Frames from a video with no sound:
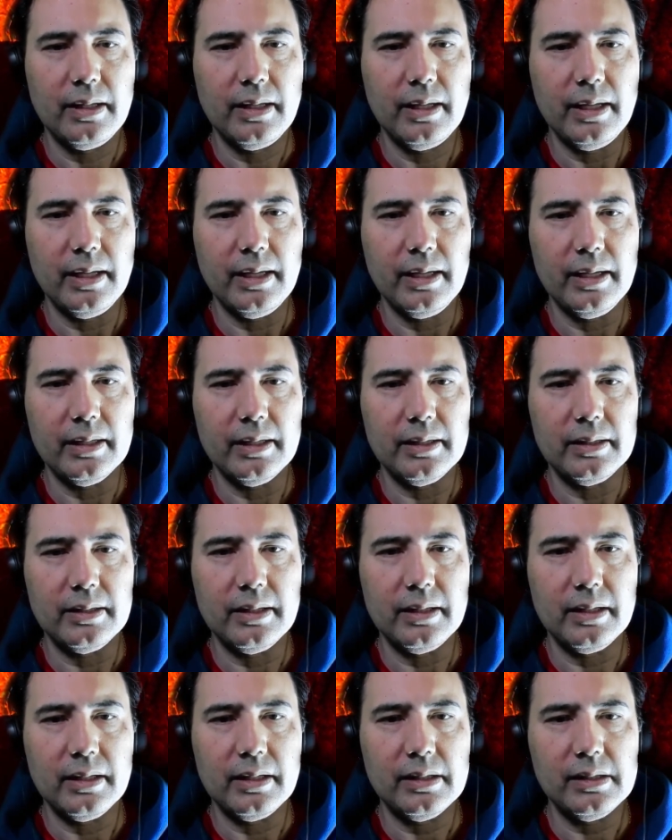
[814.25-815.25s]

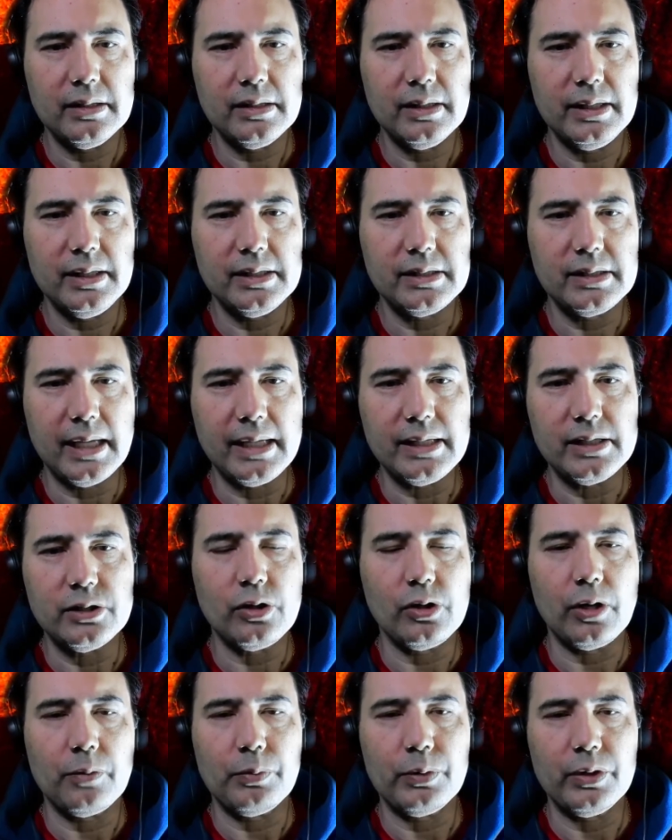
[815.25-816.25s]
and these stages
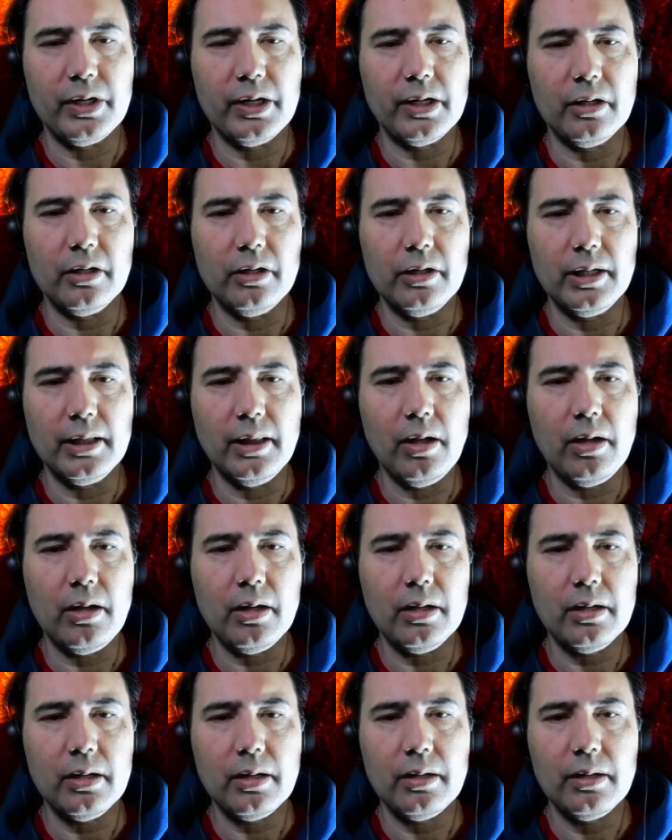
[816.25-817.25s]
aren't particularly
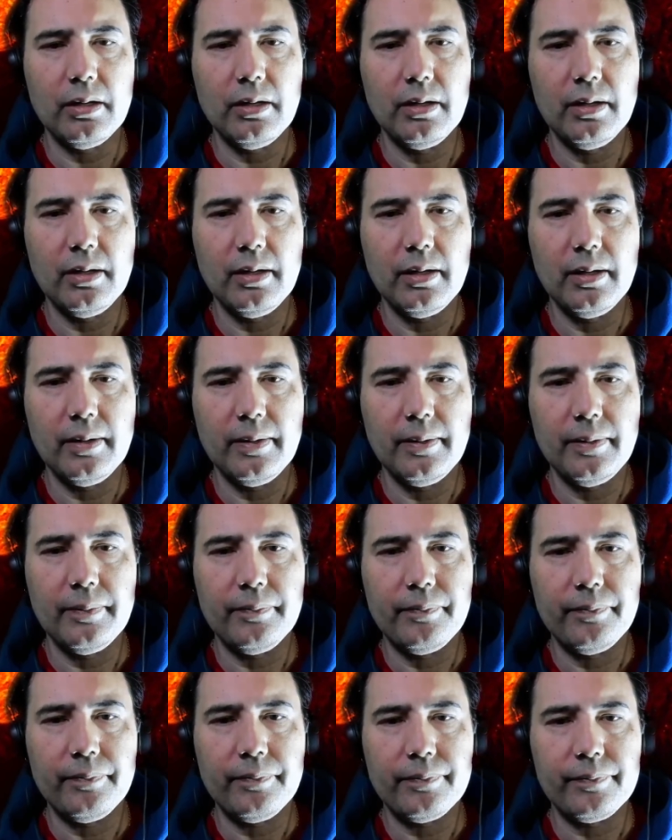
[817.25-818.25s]
long.
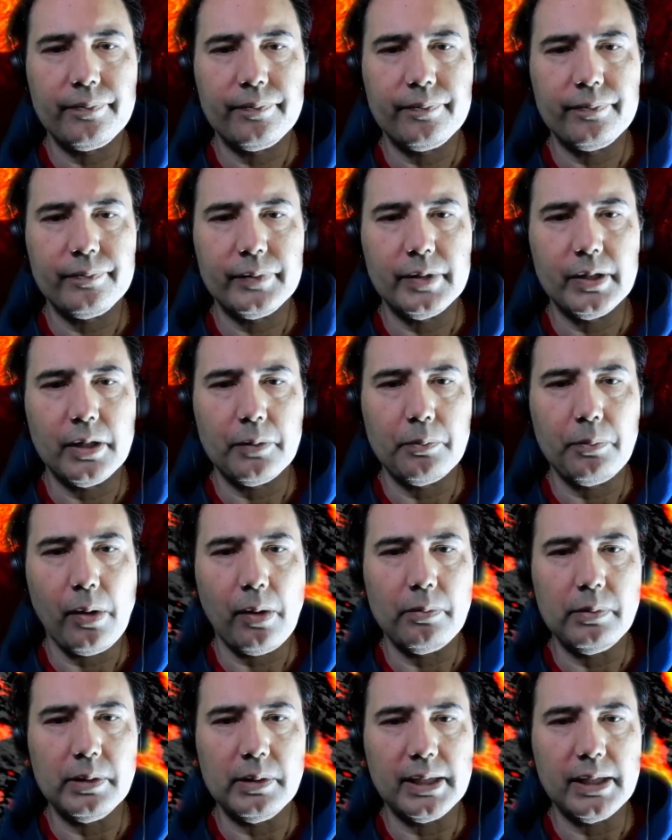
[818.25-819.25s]
You could
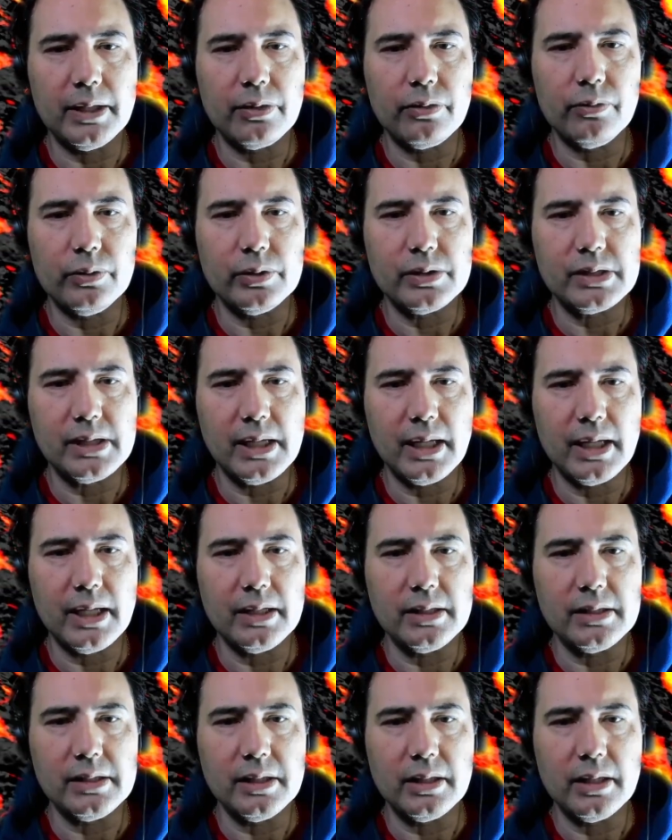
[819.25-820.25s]
probably get through a
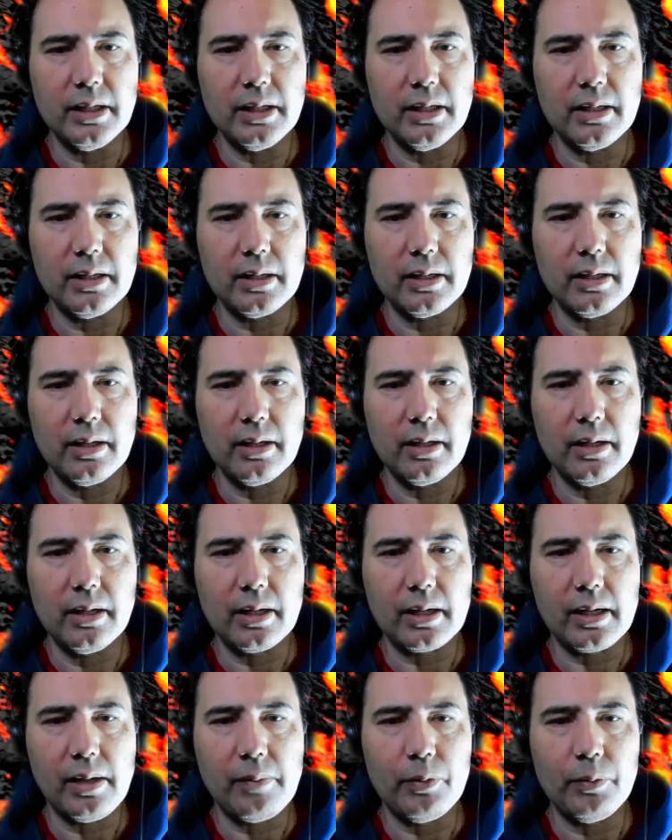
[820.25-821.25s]
stage in a
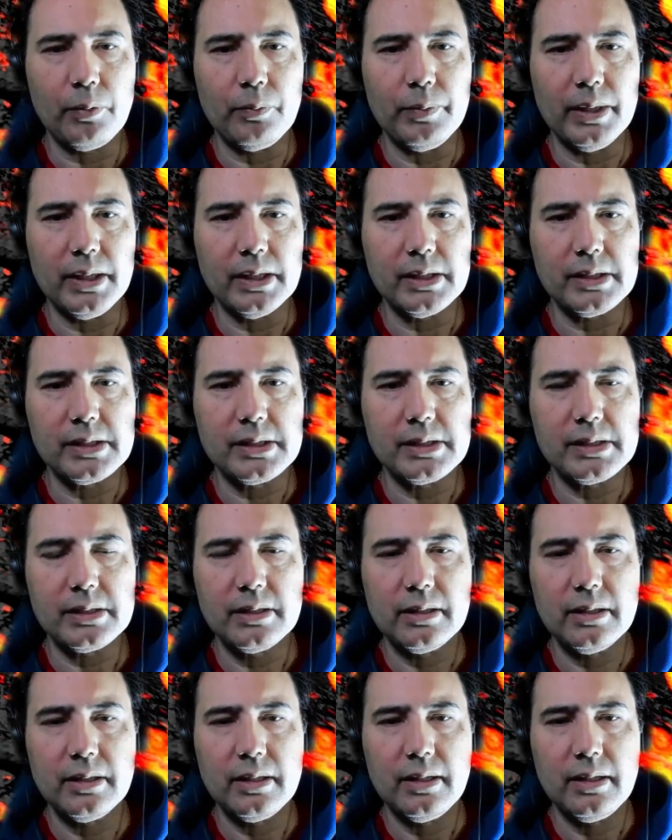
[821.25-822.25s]
couple minutes,
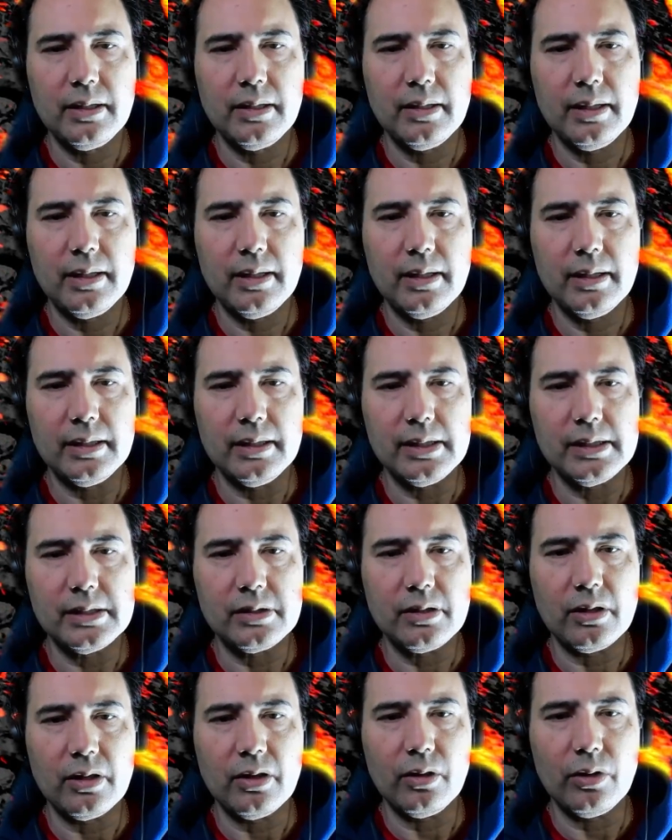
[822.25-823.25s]
at least
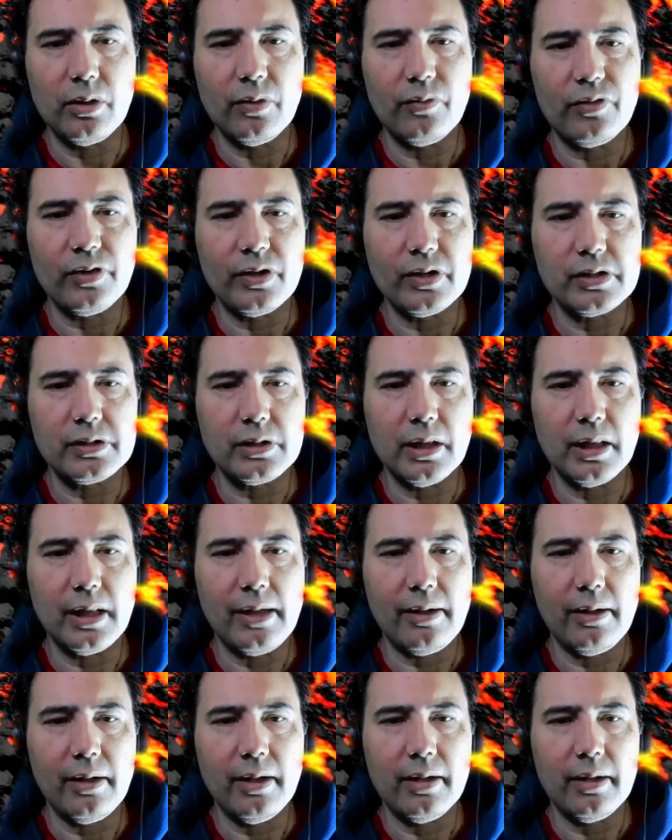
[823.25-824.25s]
the first
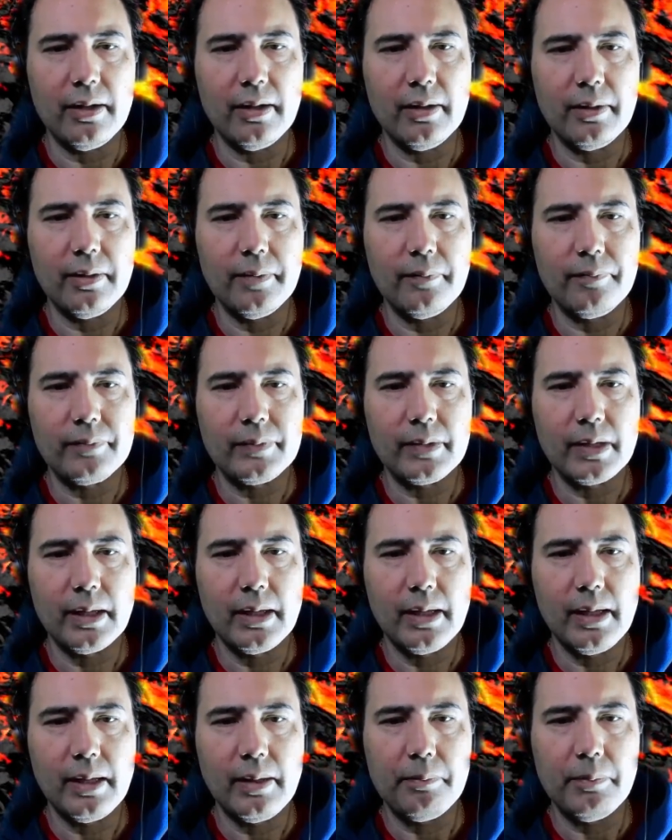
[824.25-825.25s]

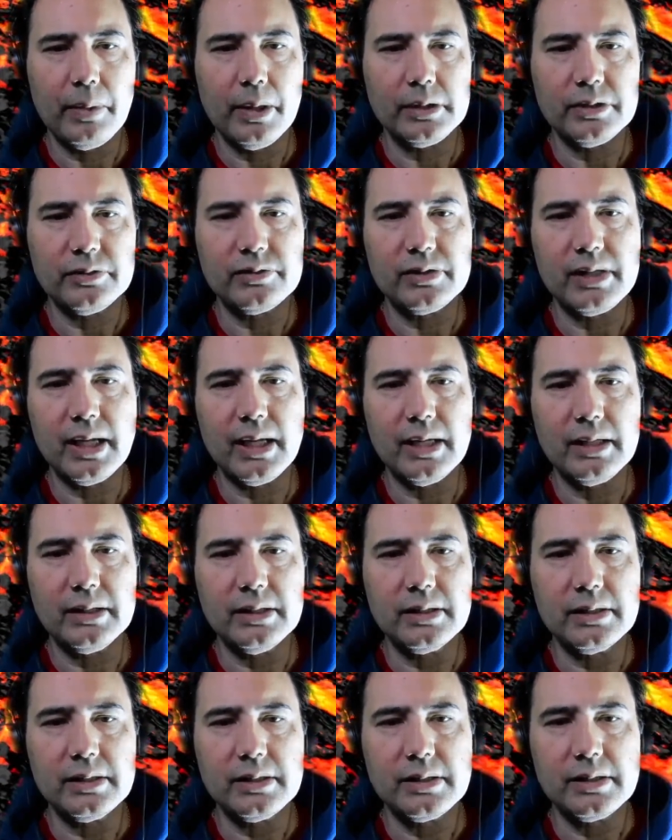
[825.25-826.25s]
bunch of
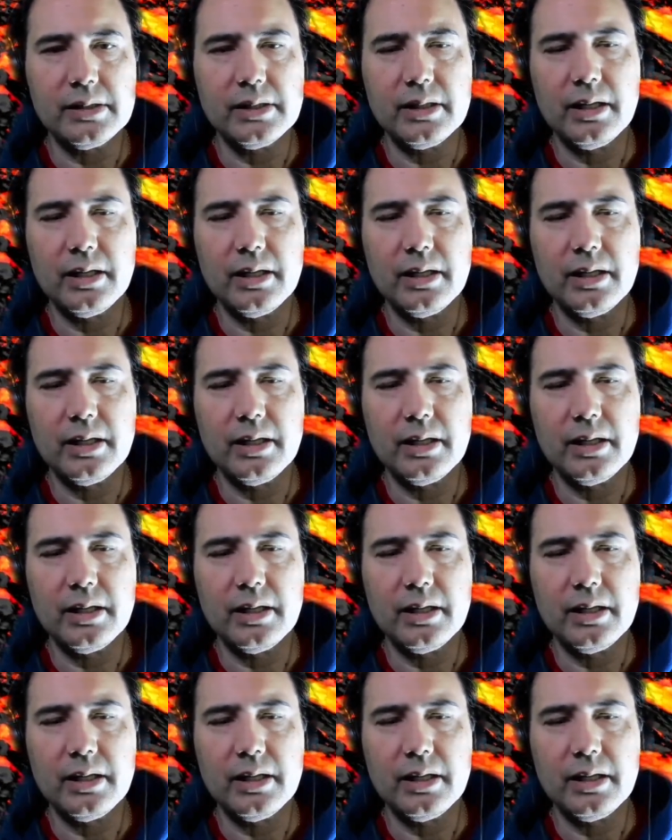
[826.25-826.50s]
stages.